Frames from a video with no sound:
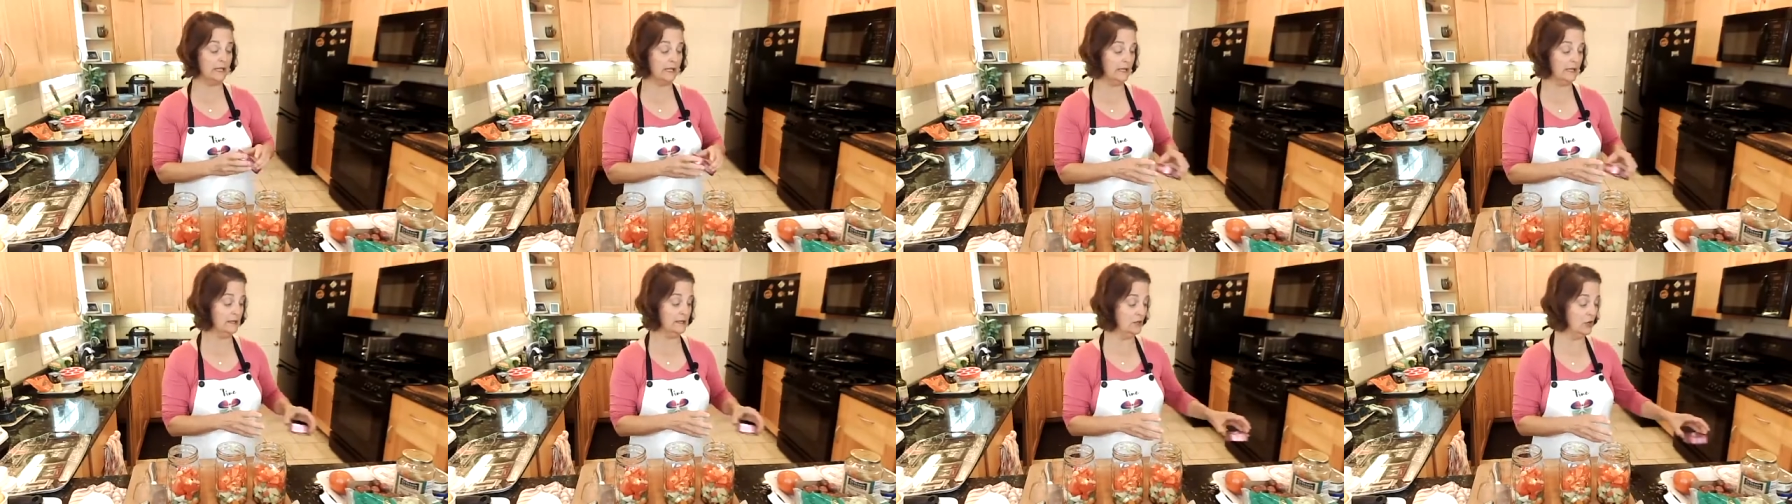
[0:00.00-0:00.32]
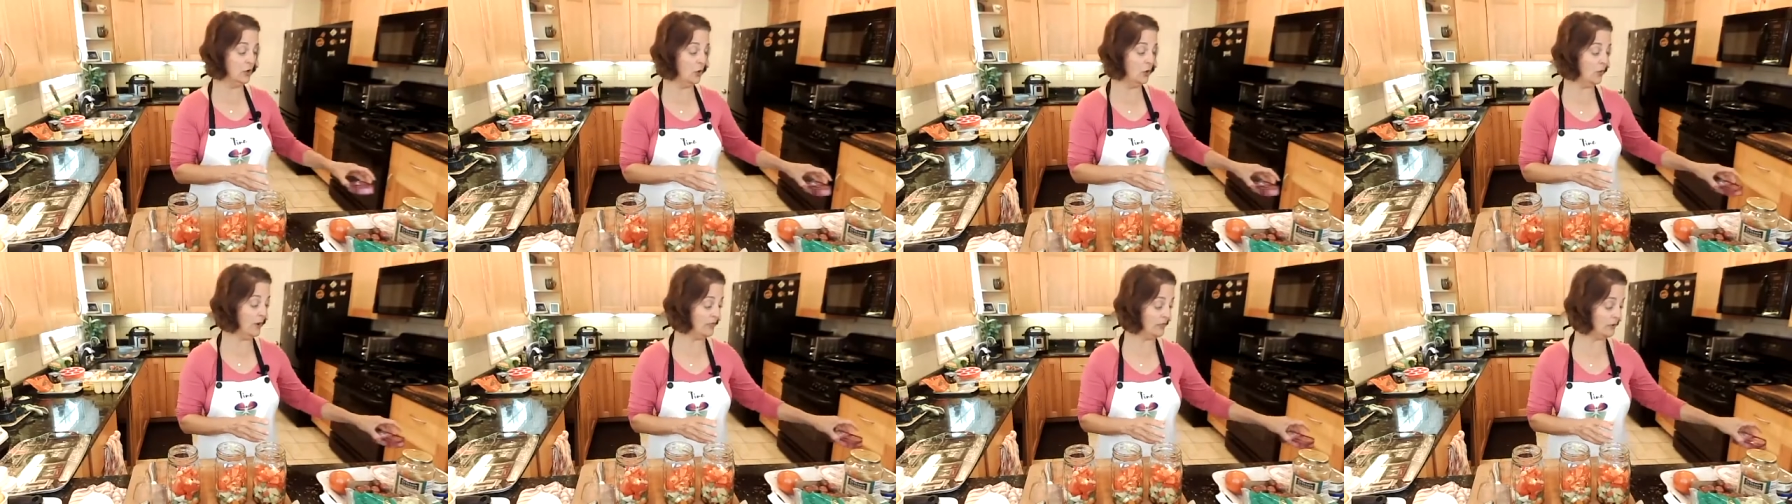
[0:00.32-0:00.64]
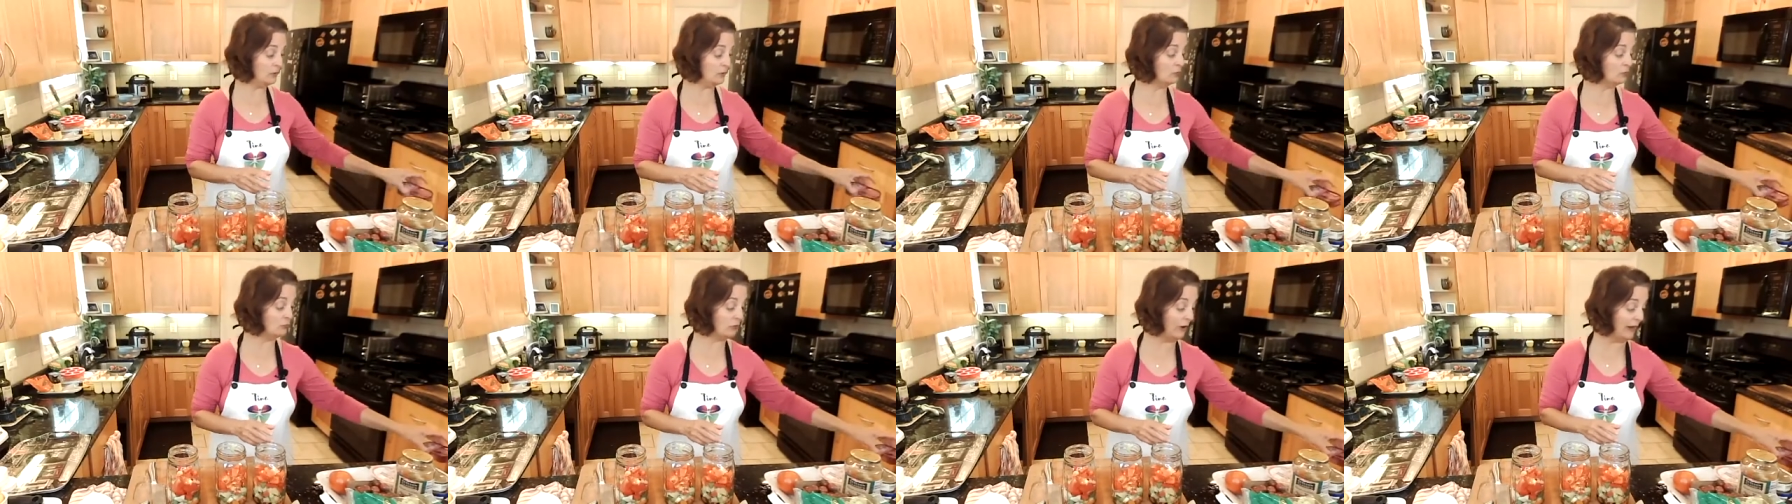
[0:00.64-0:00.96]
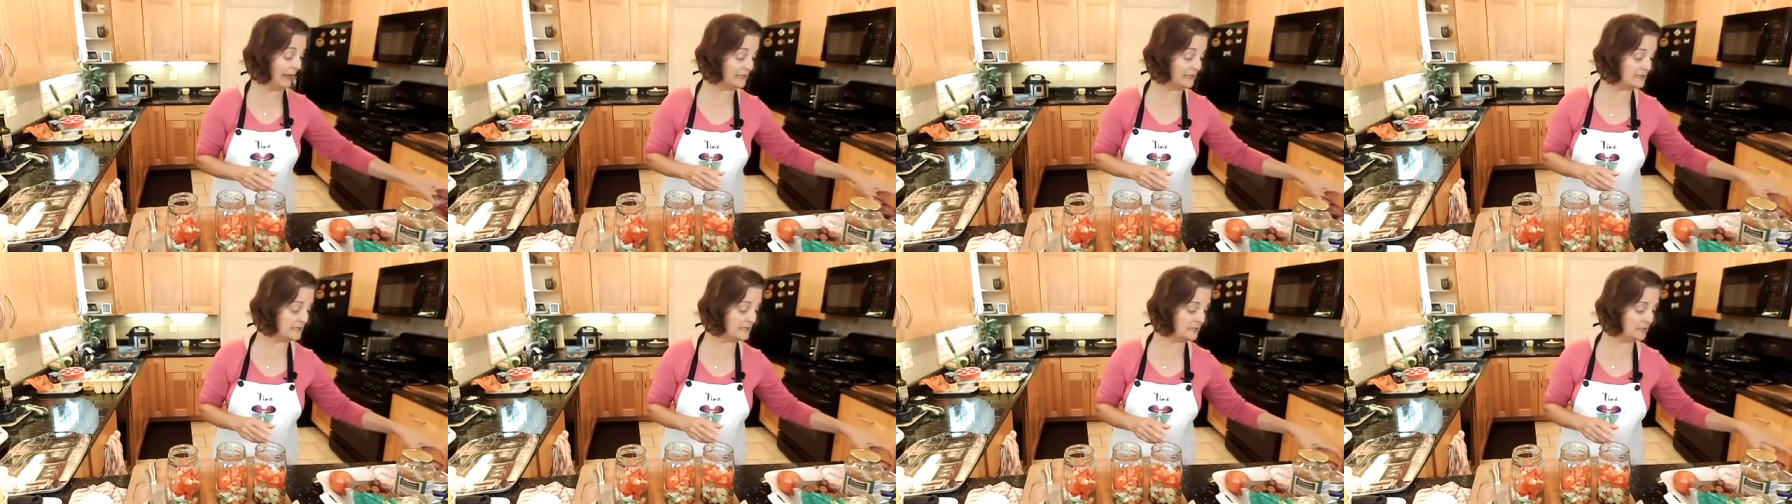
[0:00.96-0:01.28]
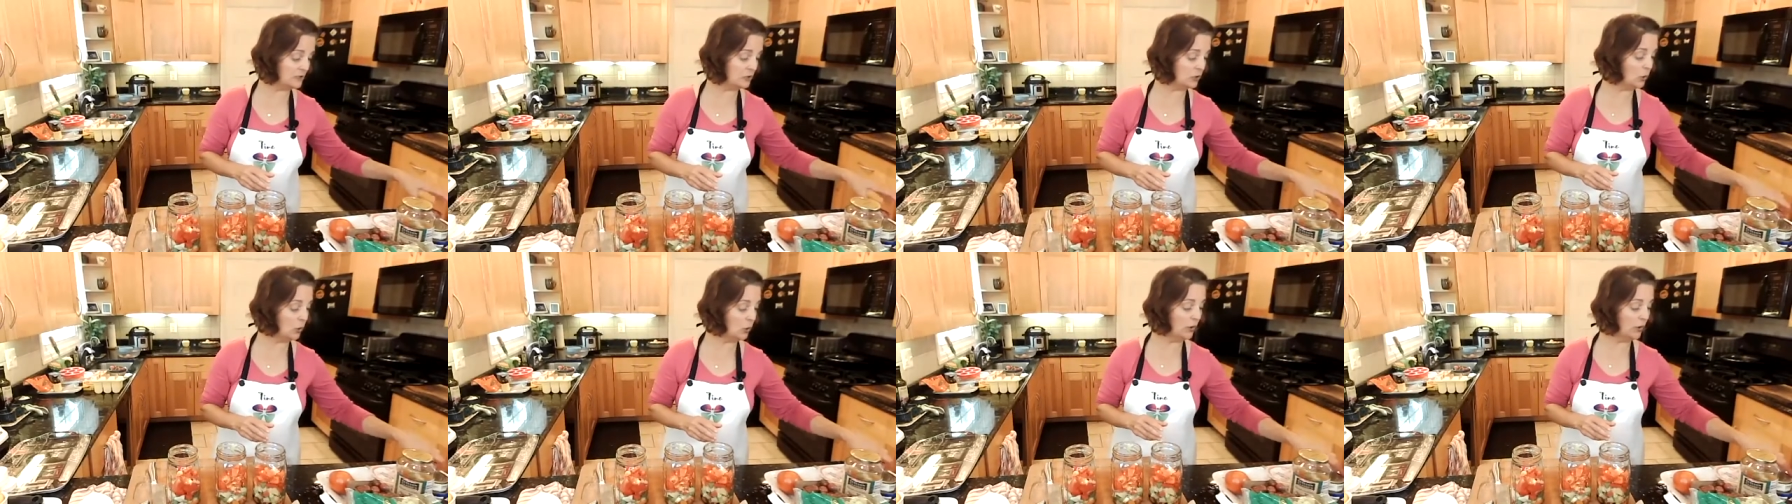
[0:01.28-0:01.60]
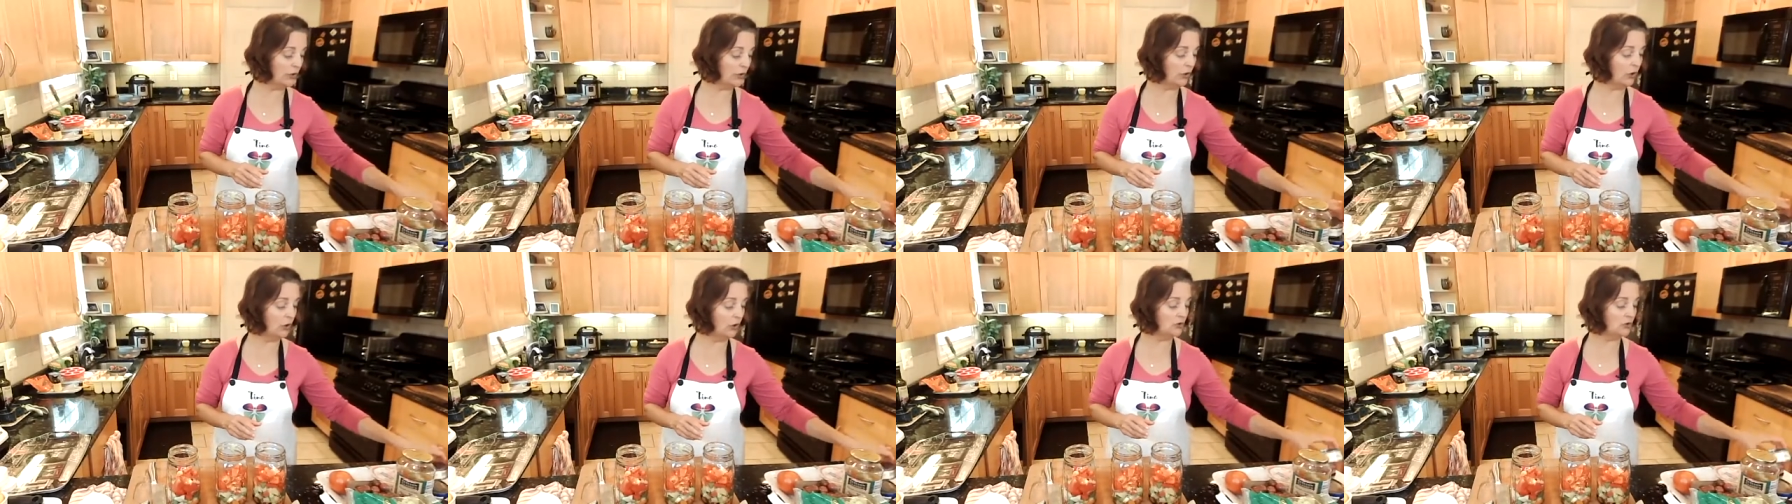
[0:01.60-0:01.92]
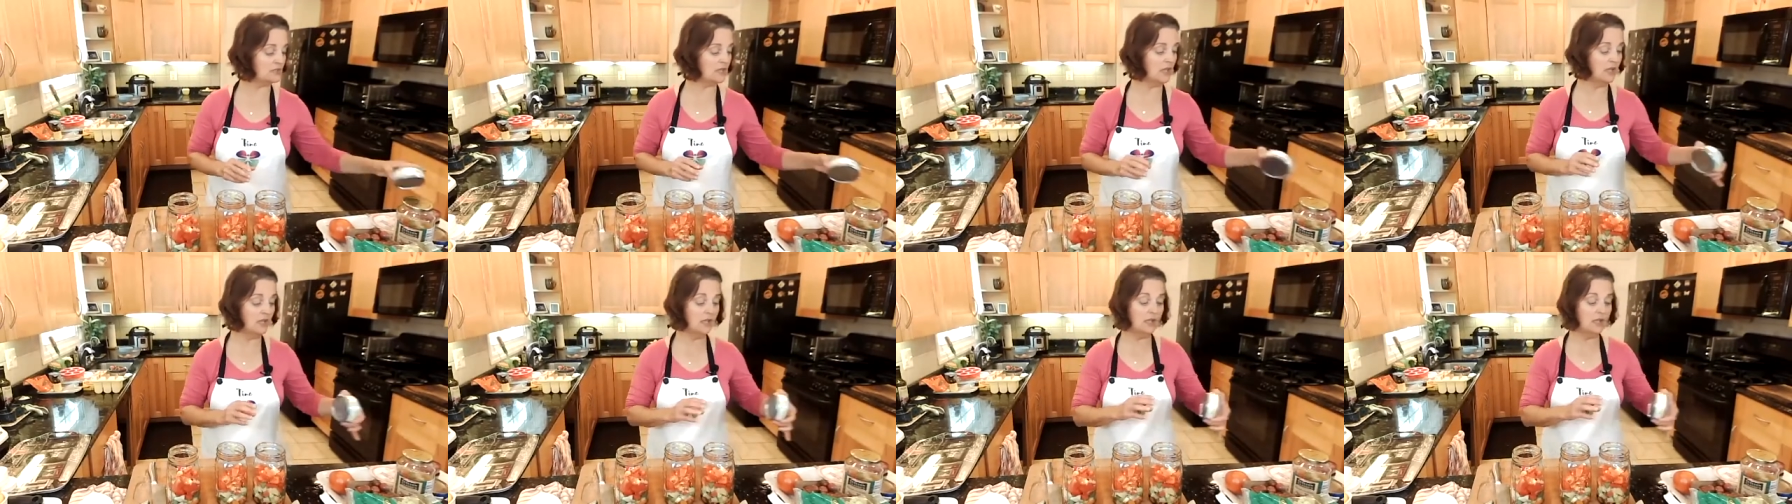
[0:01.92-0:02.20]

and no other rancid oils.